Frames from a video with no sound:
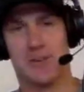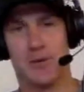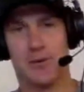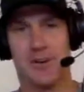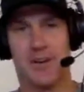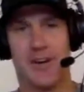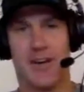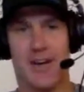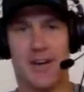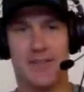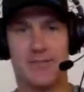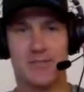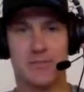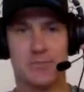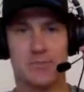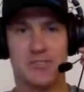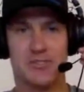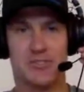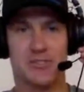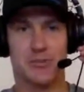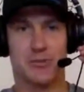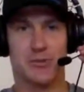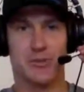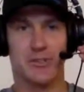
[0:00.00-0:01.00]
going to have to
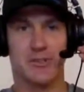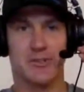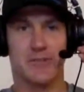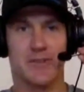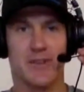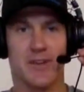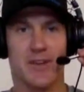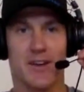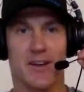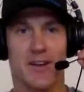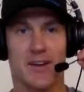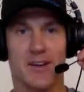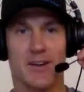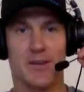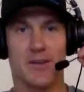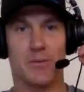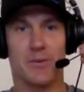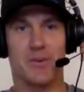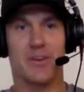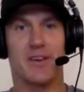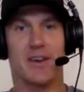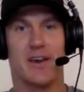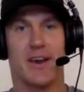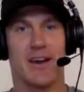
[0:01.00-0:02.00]
be short.
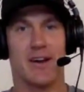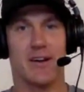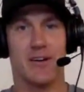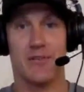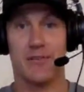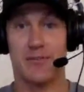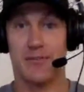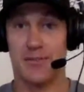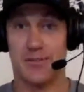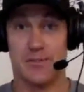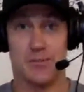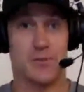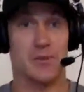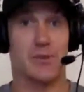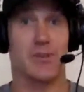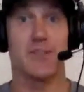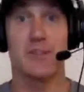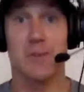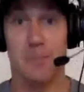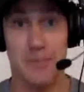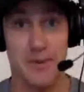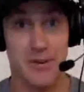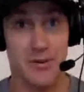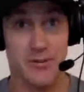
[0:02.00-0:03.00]
we're
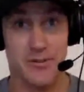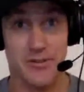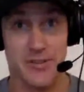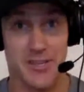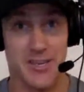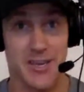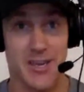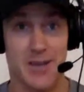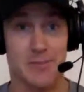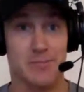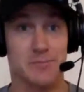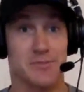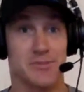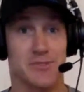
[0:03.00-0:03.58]
in the middle of a camp,